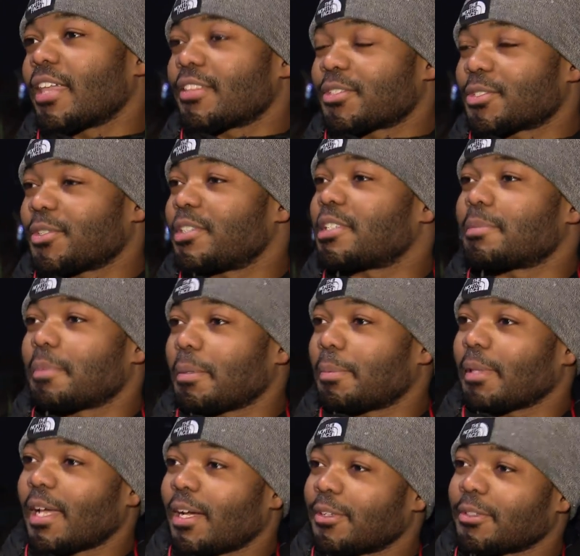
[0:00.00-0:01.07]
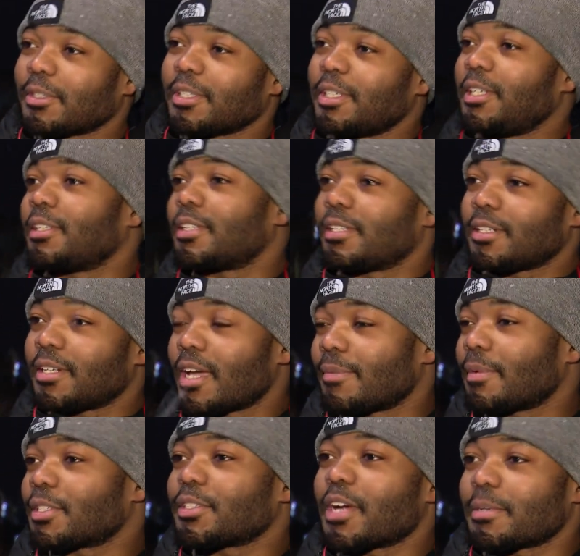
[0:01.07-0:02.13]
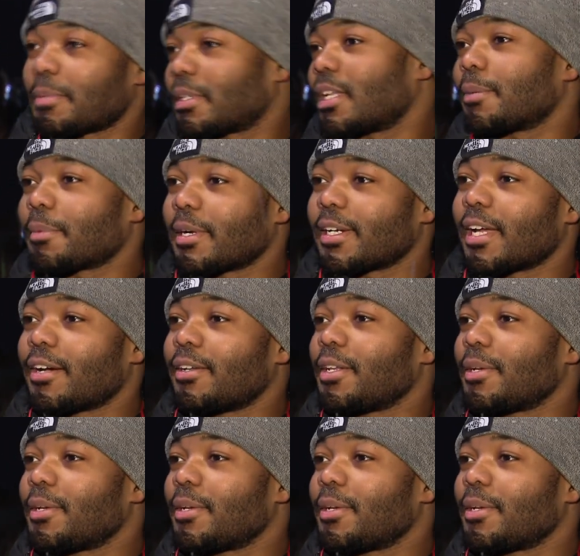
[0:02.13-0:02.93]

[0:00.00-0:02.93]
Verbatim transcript: have the streets be plowed and cleaned than have my trash picked up right now